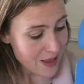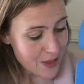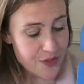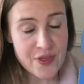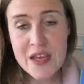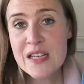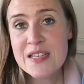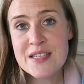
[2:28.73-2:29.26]

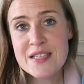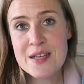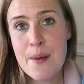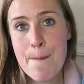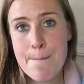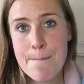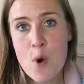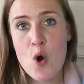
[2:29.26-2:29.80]
this
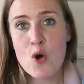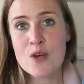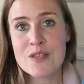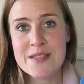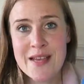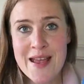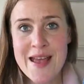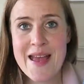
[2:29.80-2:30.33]

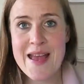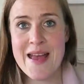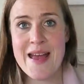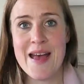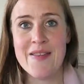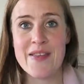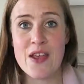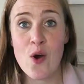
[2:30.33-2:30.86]
box here
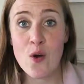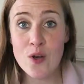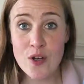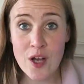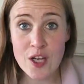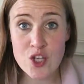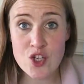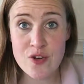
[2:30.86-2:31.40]
and the
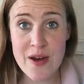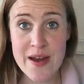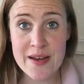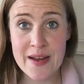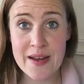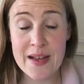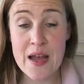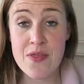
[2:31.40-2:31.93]
online
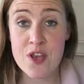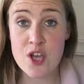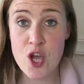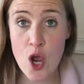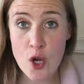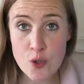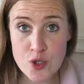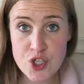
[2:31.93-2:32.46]
training and the
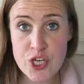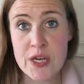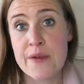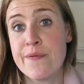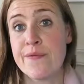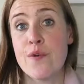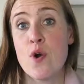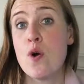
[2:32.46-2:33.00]
coaching
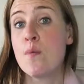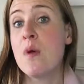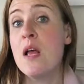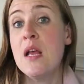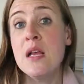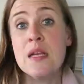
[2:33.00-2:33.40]
from